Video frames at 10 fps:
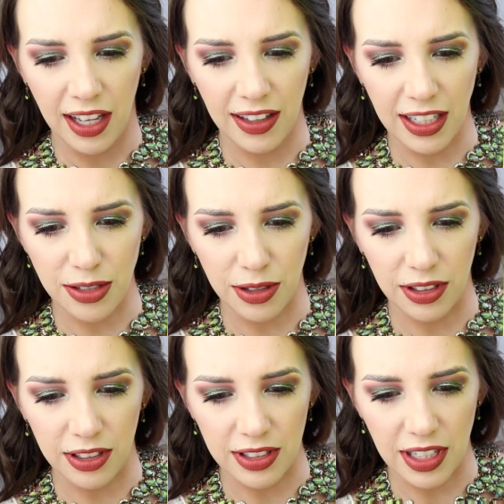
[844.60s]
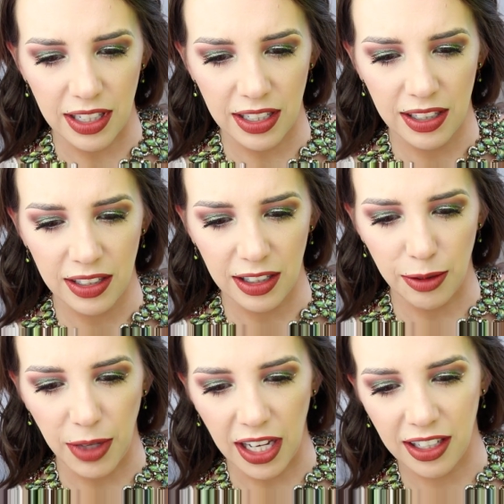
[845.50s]
and that's what it looks like in the
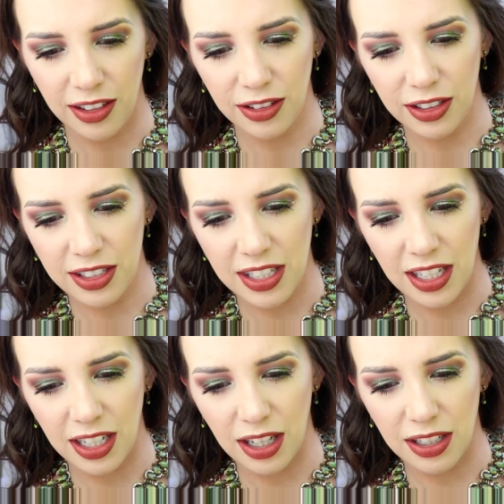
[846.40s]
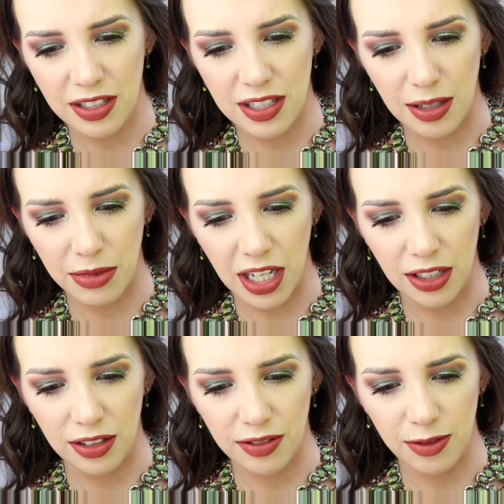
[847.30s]
back. It looks like some
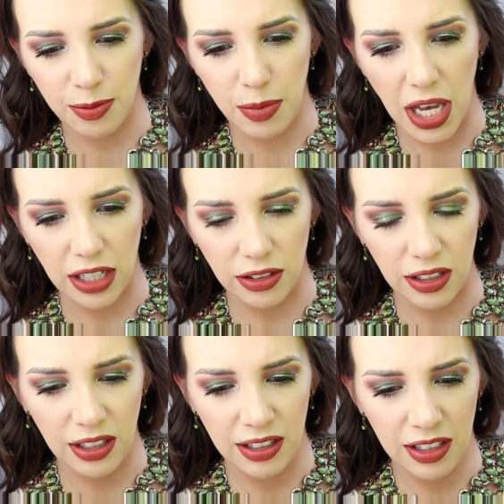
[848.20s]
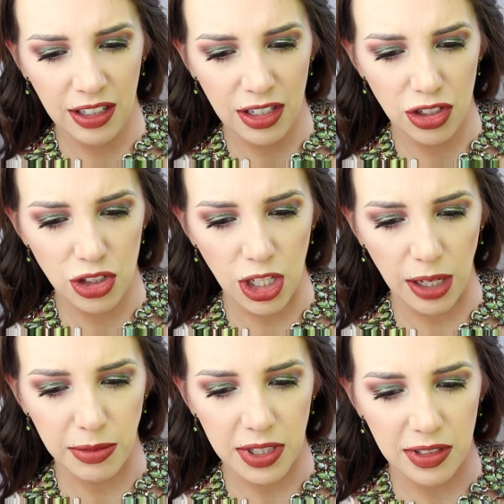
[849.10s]
kind of petal
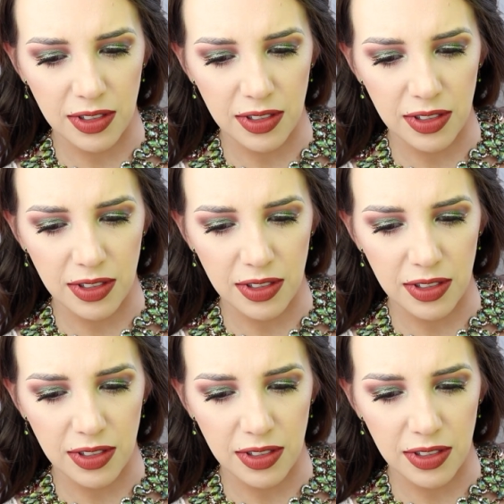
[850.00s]
shaped